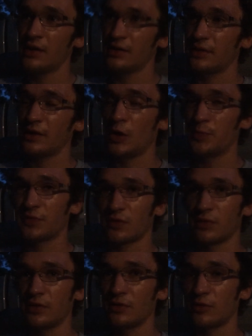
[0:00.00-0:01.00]
That helped a
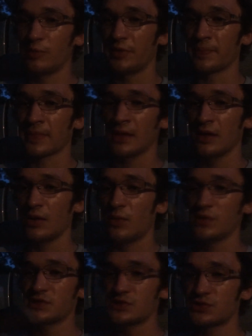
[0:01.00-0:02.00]
little, but
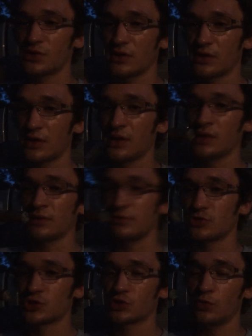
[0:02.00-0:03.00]
once it started getting
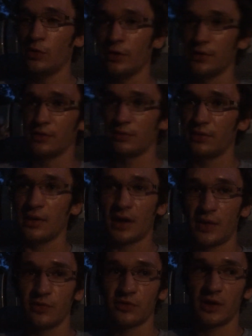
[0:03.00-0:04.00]
short, then
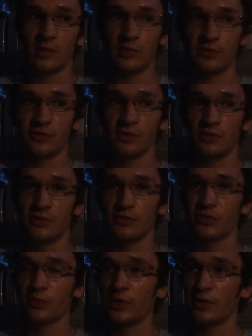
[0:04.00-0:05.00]
I was able to
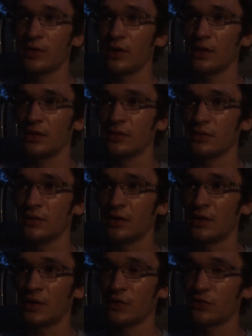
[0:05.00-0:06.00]
smoke it, and, you
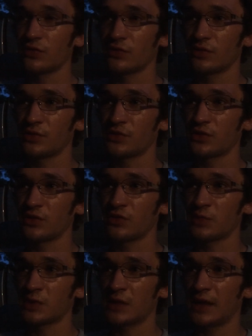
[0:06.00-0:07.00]
know, I was getting
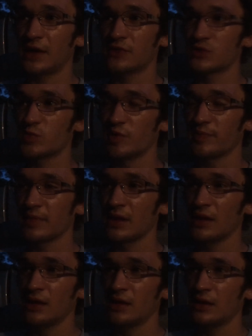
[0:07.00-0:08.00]
some clouds. But
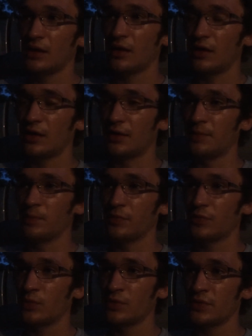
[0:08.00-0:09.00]

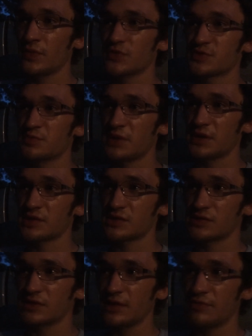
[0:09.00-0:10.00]
the one that was mixed
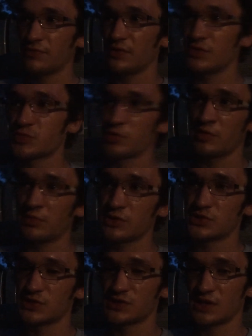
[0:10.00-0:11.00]
leaf, it was pretty
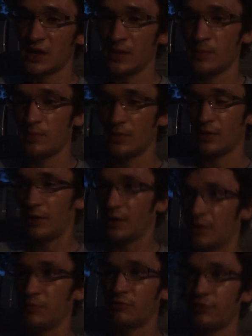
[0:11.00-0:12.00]
much the same
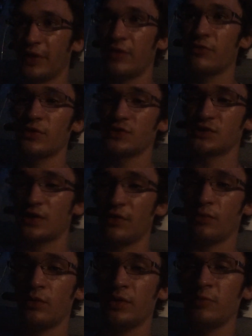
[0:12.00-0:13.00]
flavor as the
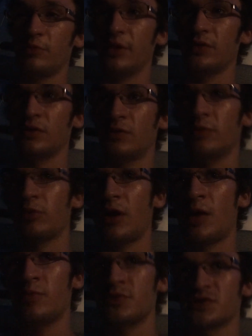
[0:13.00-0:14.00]
other one, but the only
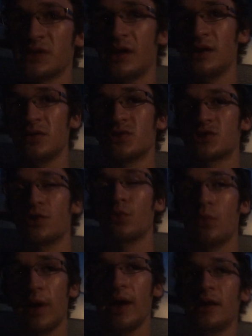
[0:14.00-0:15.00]
problem was that it was so
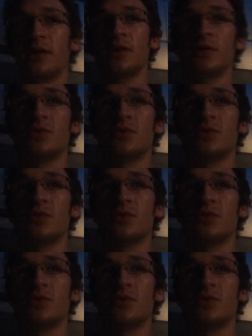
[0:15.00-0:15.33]
wet. You know,